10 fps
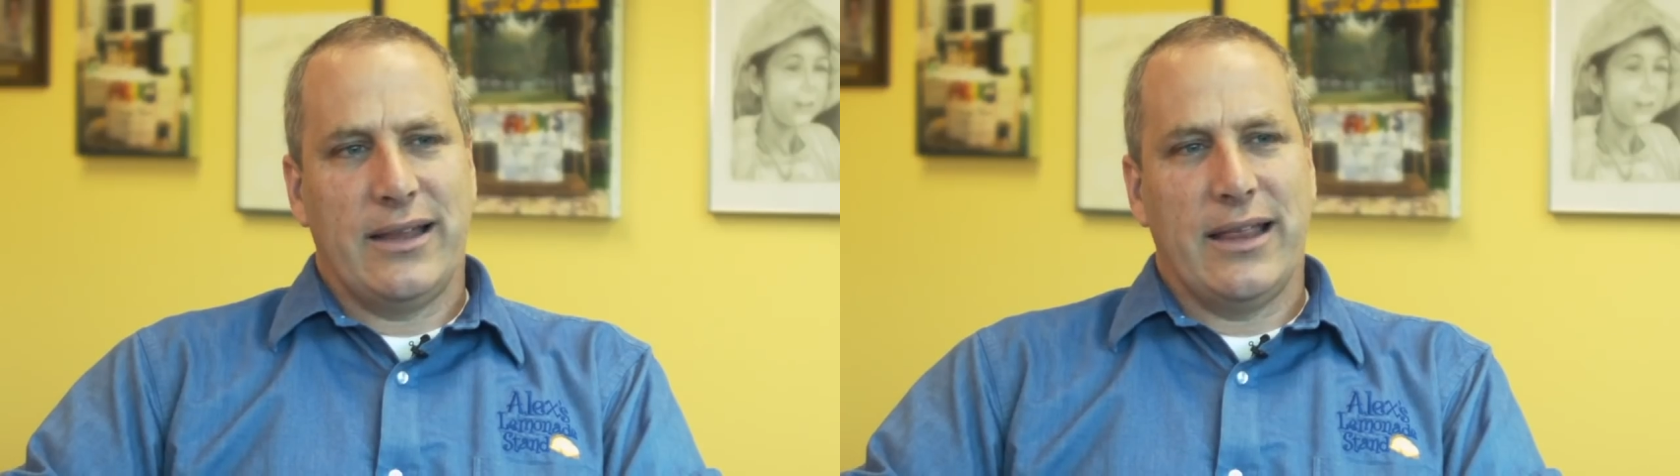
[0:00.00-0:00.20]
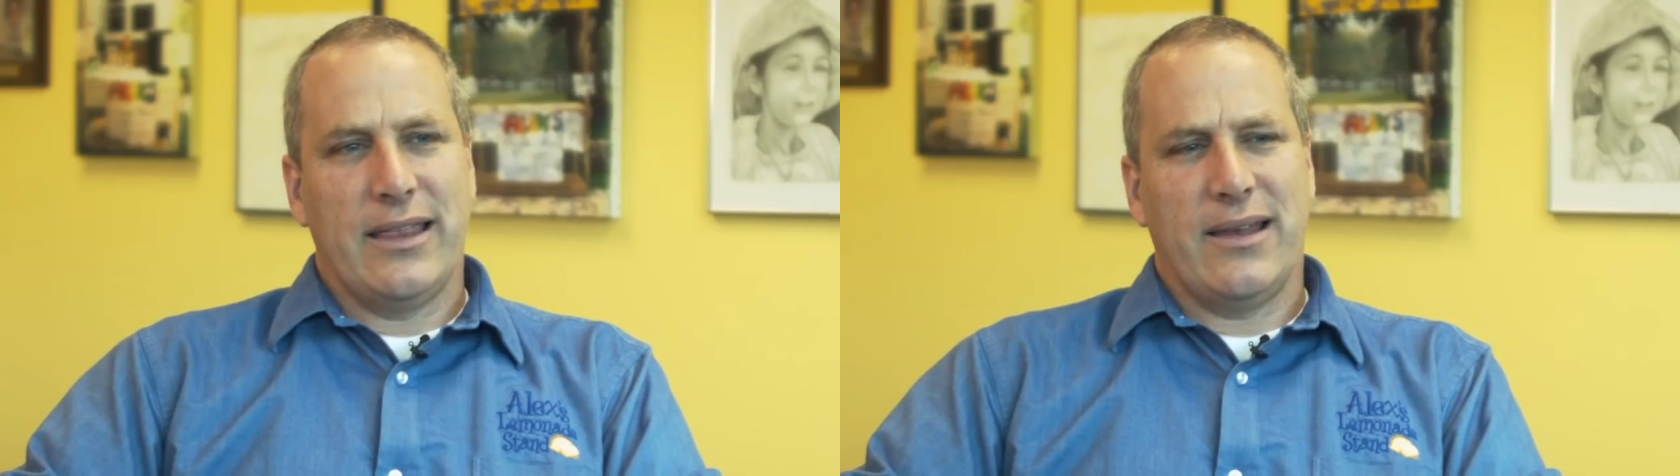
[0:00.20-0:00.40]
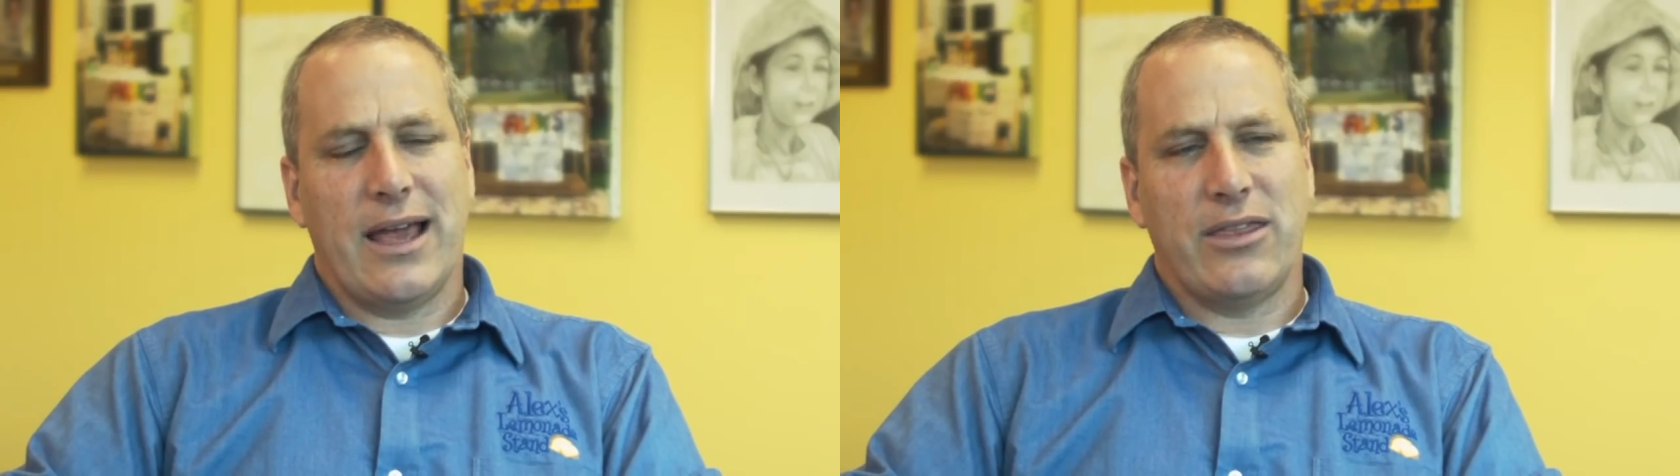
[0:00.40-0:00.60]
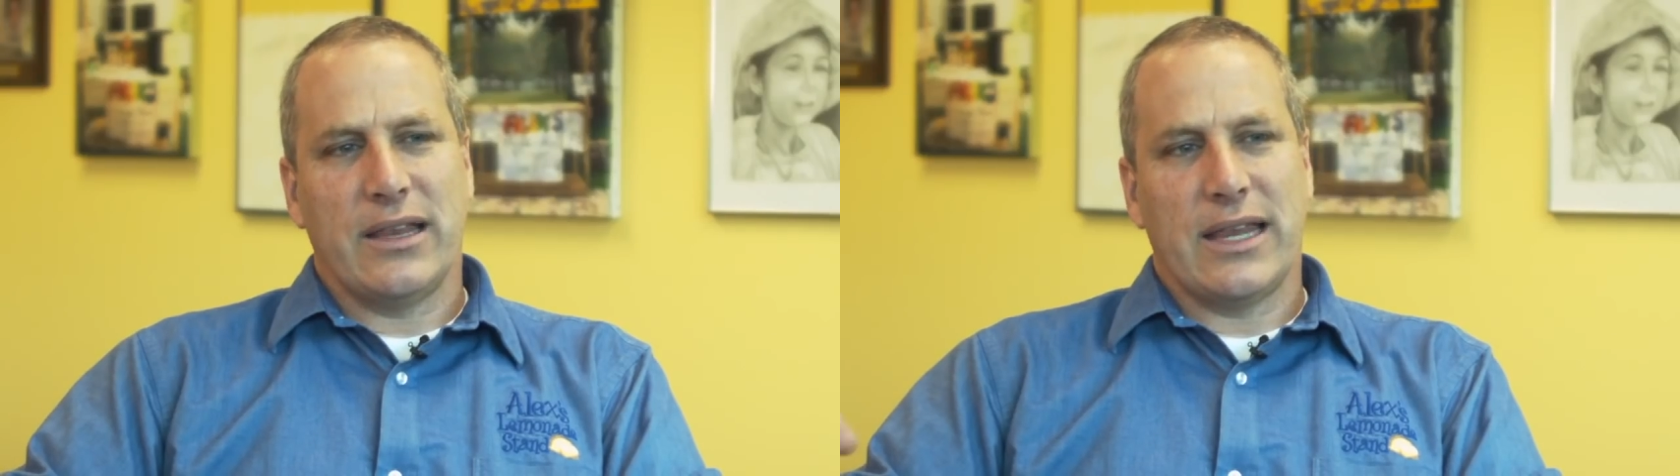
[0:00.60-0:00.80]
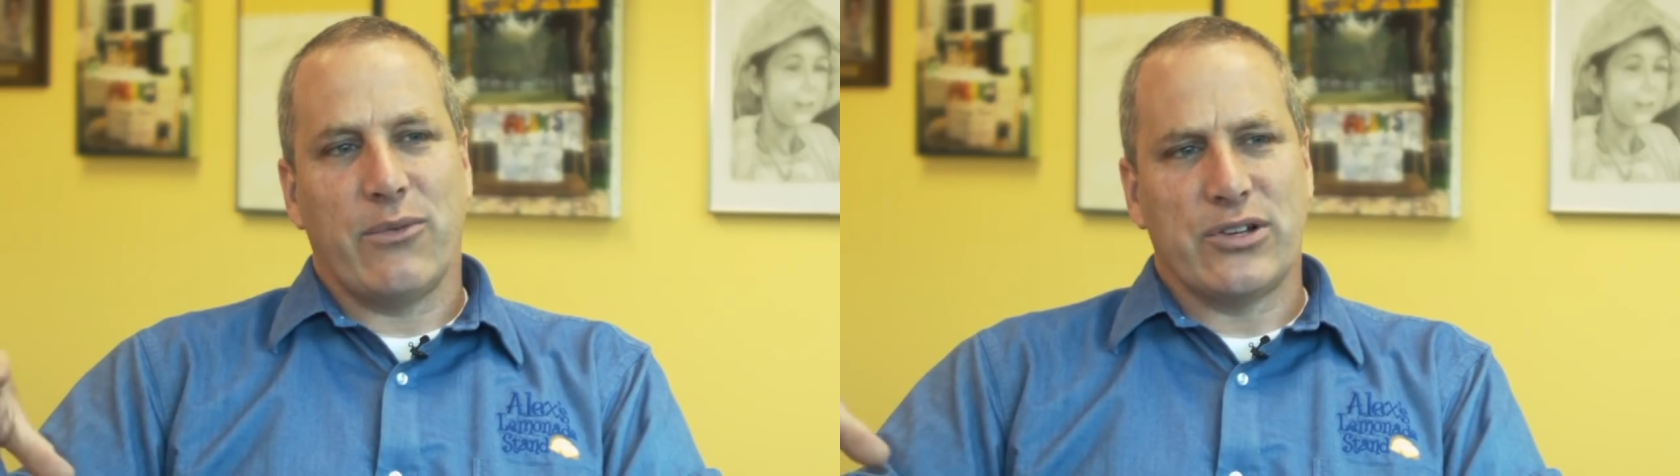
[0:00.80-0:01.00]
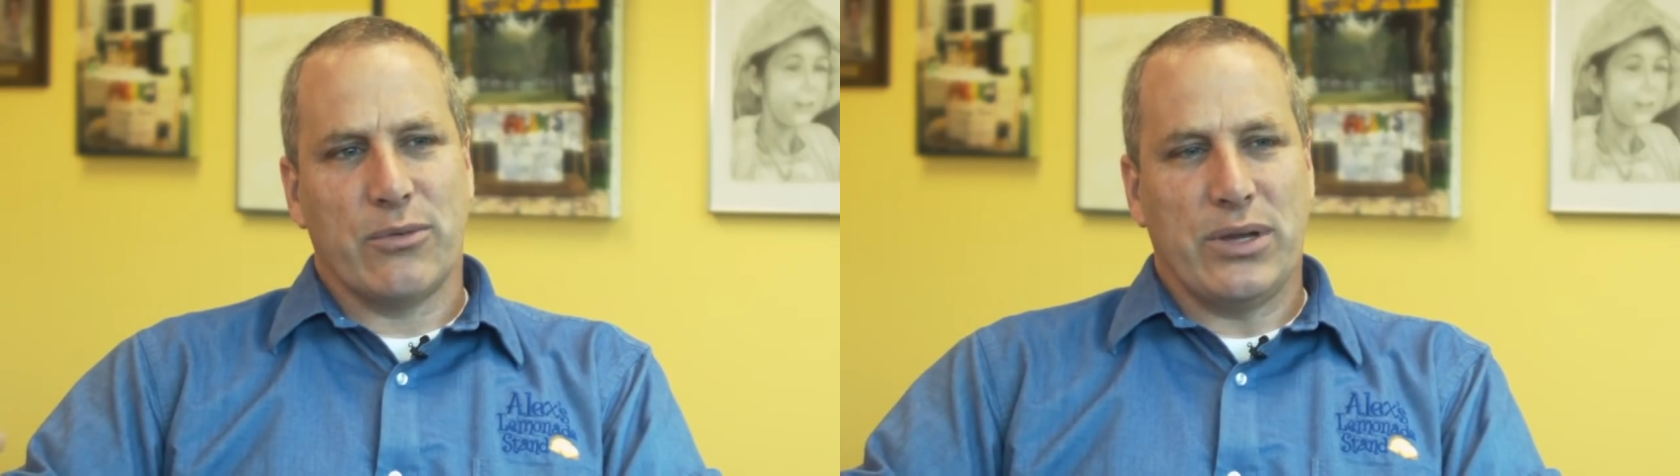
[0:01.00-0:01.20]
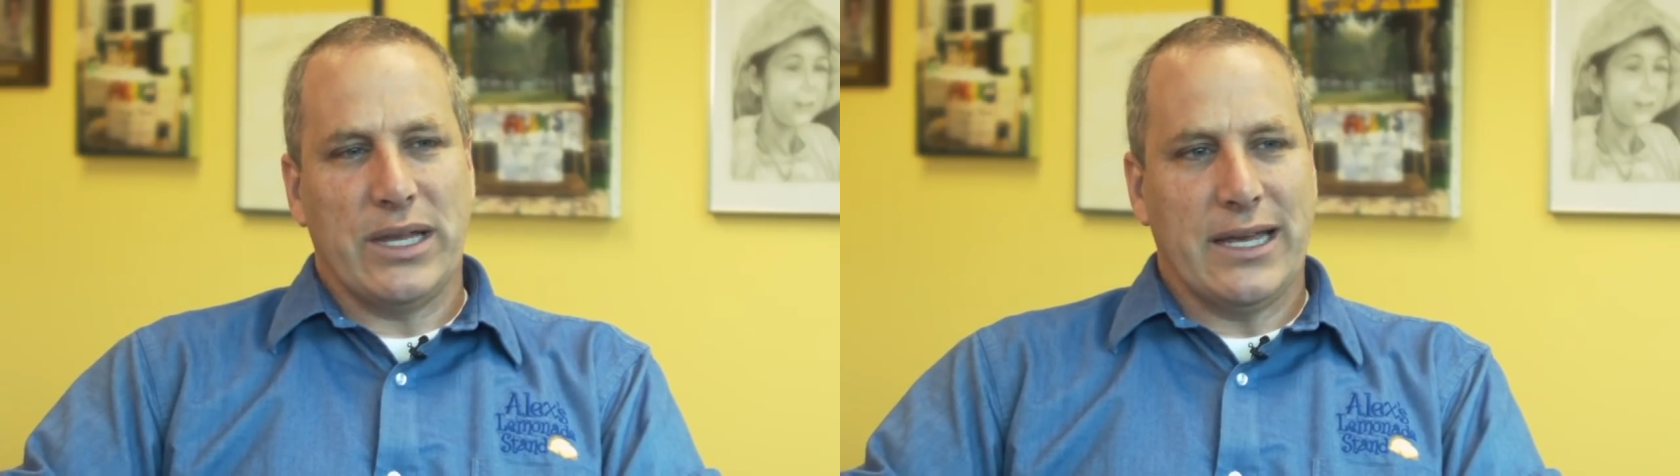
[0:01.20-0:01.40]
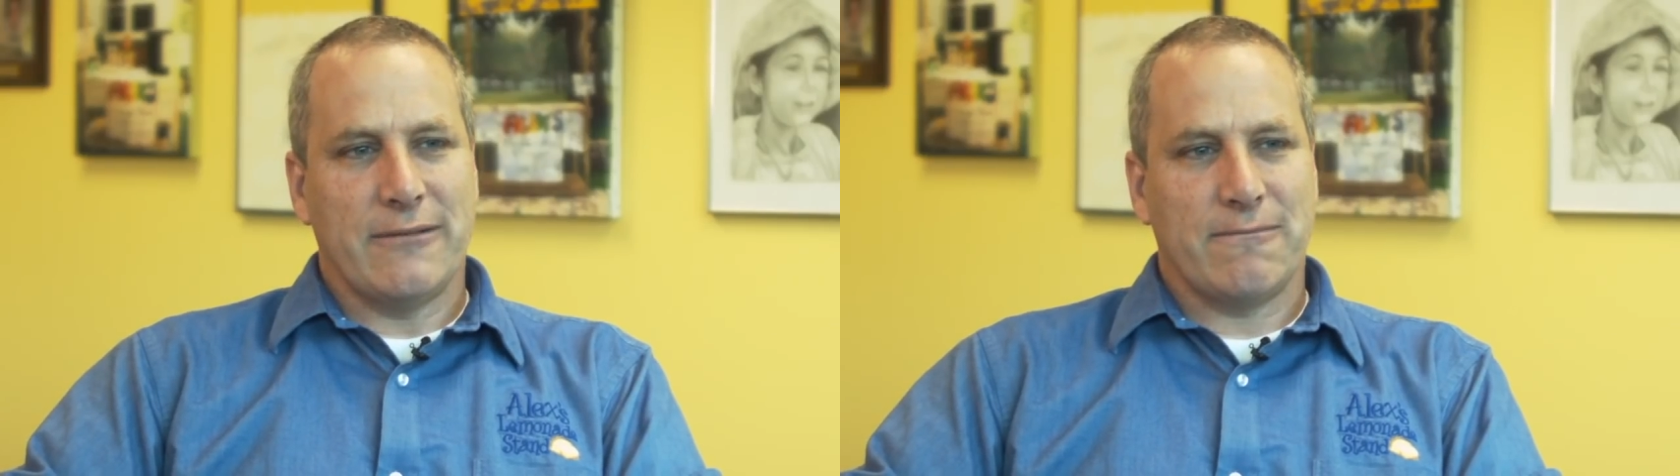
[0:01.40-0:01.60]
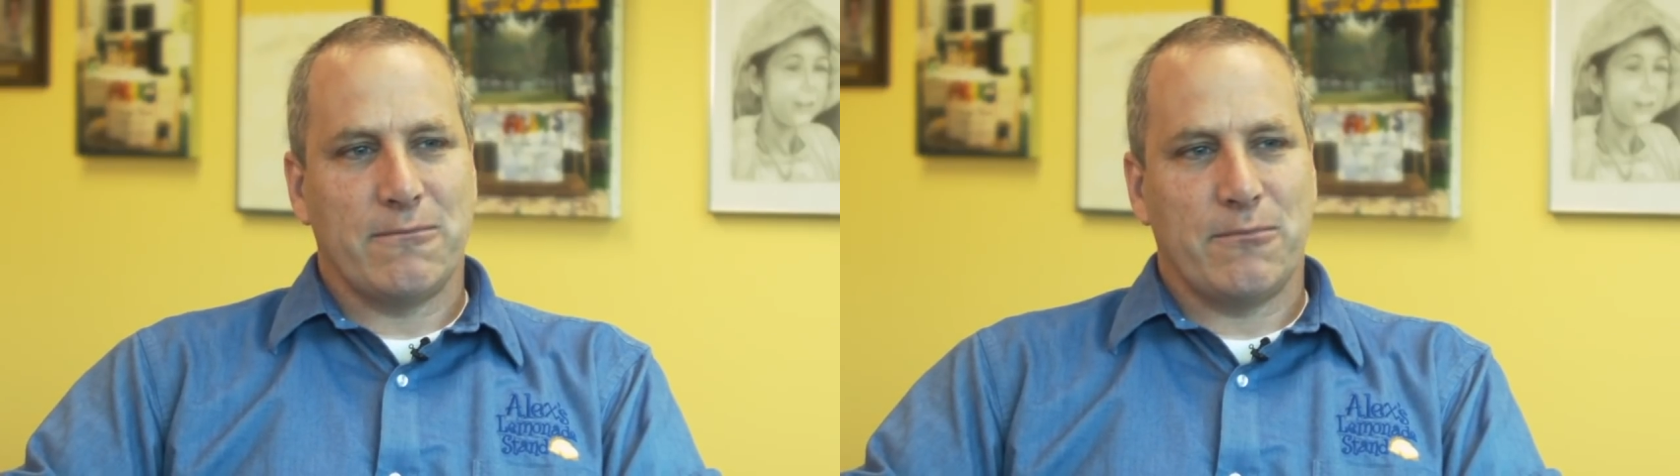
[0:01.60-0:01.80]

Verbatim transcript: at the end of the day, I think that was her plan.